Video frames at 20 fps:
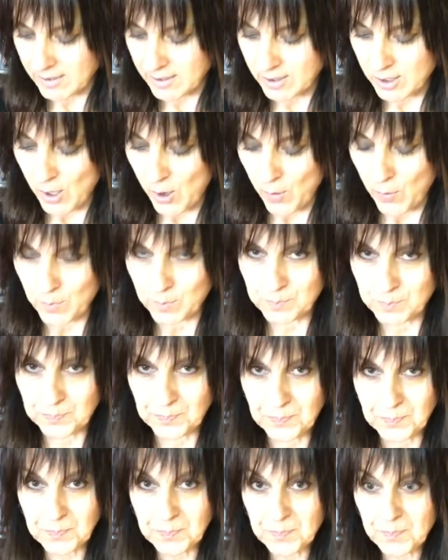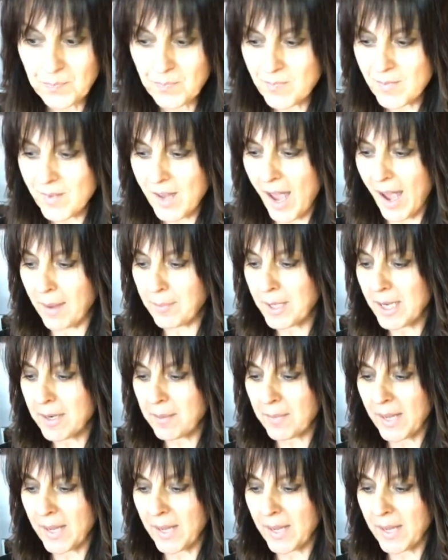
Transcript: So I'm gonna